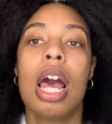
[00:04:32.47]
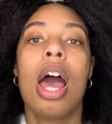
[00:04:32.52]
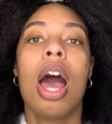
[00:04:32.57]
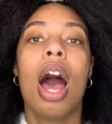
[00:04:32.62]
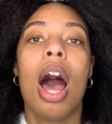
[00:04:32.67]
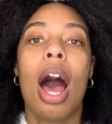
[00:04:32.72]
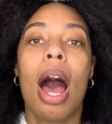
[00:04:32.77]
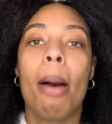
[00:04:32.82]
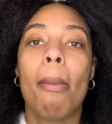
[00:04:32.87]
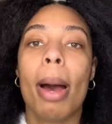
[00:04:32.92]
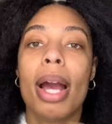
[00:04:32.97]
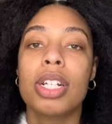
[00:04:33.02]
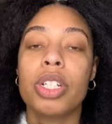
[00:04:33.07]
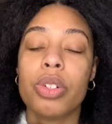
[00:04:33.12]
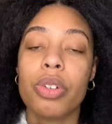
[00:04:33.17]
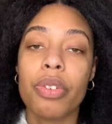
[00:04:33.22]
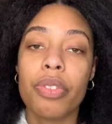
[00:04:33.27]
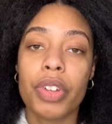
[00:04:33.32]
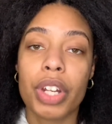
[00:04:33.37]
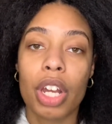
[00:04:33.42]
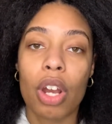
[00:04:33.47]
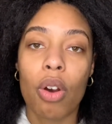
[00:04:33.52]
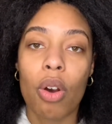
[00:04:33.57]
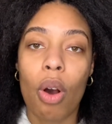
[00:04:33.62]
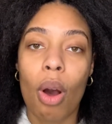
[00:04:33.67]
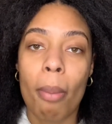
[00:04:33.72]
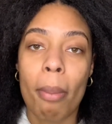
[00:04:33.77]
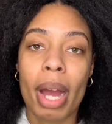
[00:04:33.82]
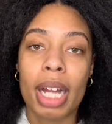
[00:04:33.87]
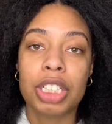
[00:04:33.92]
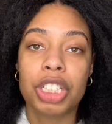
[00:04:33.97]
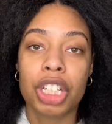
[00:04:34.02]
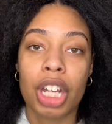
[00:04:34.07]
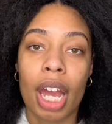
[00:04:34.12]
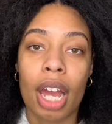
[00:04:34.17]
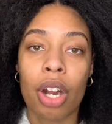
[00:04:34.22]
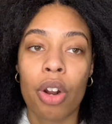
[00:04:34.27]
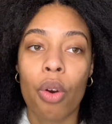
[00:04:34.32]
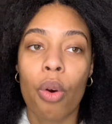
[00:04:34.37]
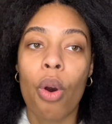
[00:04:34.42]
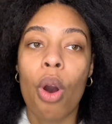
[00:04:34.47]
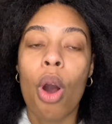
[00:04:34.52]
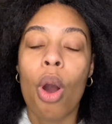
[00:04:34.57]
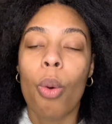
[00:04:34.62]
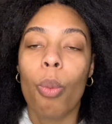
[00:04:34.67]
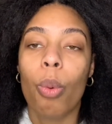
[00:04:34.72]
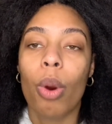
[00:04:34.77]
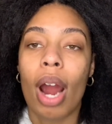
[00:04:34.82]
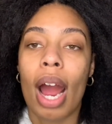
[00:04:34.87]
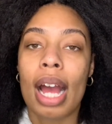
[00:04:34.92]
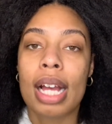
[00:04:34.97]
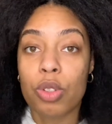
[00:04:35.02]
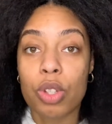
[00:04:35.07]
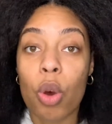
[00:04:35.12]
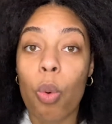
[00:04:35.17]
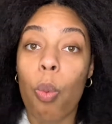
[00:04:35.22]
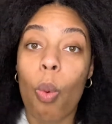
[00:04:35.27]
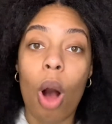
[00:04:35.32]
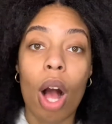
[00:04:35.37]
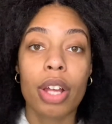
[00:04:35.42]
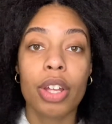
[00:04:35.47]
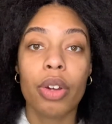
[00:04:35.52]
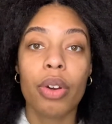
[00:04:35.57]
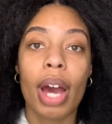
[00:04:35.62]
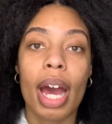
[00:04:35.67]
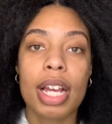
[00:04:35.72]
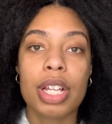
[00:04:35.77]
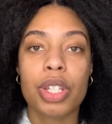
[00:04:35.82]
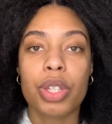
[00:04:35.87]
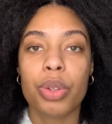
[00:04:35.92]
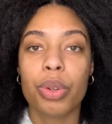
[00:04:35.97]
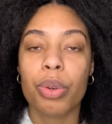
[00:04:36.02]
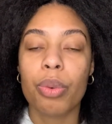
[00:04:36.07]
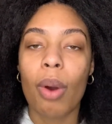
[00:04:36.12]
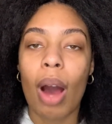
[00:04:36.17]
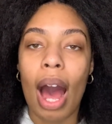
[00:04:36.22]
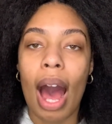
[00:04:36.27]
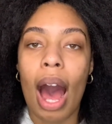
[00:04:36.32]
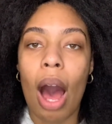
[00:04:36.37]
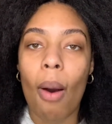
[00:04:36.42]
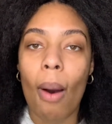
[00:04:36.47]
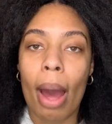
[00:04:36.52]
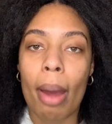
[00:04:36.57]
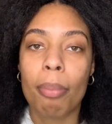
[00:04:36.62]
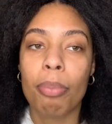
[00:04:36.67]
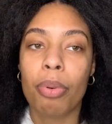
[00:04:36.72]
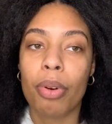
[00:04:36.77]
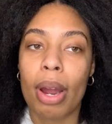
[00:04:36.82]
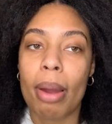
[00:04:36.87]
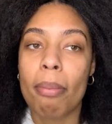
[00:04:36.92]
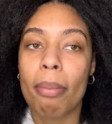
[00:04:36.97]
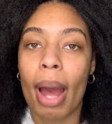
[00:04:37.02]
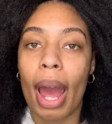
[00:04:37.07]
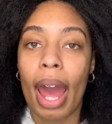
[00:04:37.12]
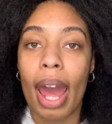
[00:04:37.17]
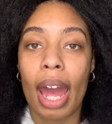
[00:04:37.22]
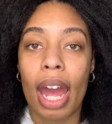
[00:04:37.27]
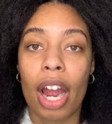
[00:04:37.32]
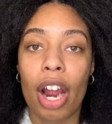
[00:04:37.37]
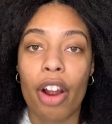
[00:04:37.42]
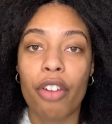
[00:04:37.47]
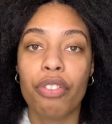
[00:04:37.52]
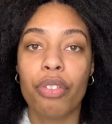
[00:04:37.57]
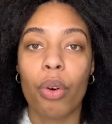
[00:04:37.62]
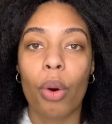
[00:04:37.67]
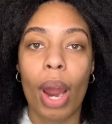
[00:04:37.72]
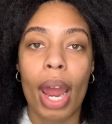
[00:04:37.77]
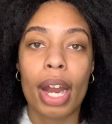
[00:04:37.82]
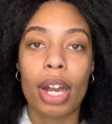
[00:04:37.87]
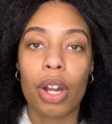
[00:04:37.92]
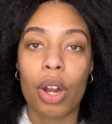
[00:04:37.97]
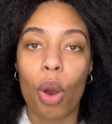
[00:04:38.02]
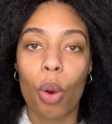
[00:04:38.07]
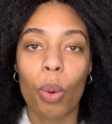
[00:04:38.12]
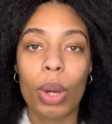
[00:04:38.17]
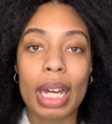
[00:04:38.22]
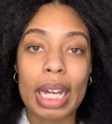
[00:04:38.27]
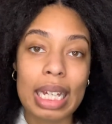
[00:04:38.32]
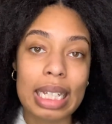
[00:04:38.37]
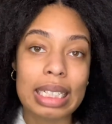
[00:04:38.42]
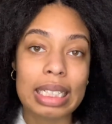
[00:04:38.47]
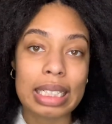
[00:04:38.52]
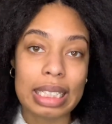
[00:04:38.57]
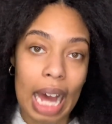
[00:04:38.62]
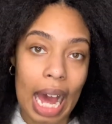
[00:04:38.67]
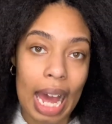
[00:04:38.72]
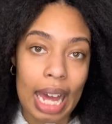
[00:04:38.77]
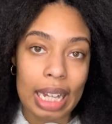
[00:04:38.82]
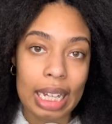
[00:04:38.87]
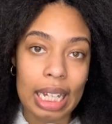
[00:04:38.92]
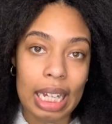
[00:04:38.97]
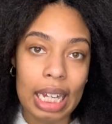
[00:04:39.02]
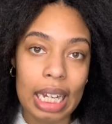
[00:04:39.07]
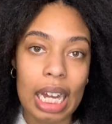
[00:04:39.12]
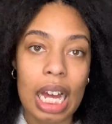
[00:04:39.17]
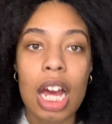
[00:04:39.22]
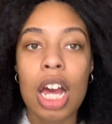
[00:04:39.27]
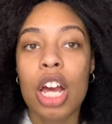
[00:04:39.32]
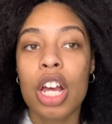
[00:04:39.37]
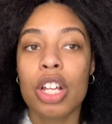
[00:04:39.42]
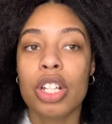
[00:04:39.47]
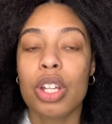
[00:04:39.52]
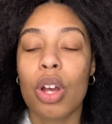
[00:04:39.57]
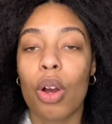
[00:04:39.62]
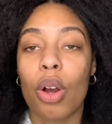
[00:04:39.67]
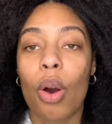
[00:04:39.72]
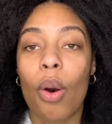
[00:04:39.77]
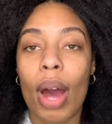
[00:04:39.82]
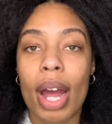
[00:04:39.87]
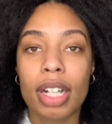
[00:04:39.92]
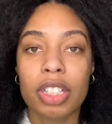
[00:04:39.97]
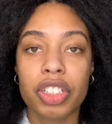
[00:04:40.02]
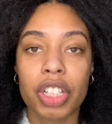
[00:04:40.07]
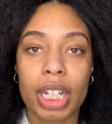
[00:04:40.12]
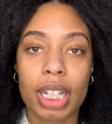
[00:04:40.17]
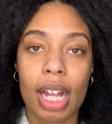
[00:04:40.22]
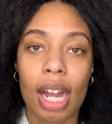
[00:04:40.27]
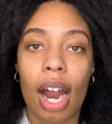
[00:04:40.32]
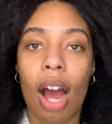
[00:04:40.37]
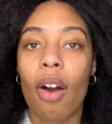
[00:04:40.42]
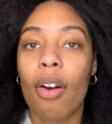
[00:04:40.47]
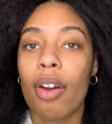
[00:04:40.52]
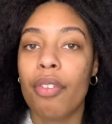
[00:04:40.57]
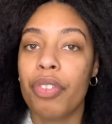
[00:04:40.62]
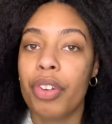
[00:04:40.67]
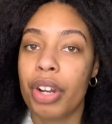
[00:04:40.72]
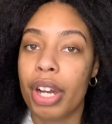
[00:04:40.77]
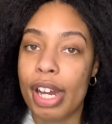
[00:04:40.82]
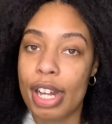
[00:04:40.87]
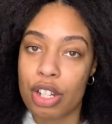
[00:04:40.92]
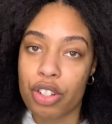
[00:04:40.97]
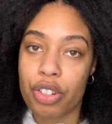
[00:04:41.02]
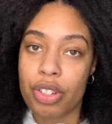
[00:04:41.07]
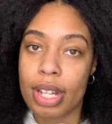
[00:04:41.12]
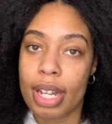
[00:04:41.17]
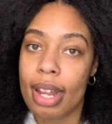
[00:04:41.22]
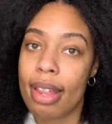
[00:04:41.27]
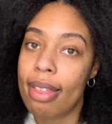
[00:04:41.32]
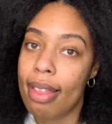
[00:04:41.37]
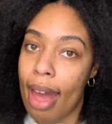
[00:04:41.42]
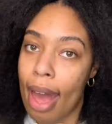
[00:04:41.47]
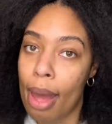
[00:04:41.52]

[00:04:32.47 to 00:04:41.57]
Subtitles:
I do a video on my channel where I walk you guys through how I prep my hair for a no heat styling. So go ahead and check that out if you're interested in that.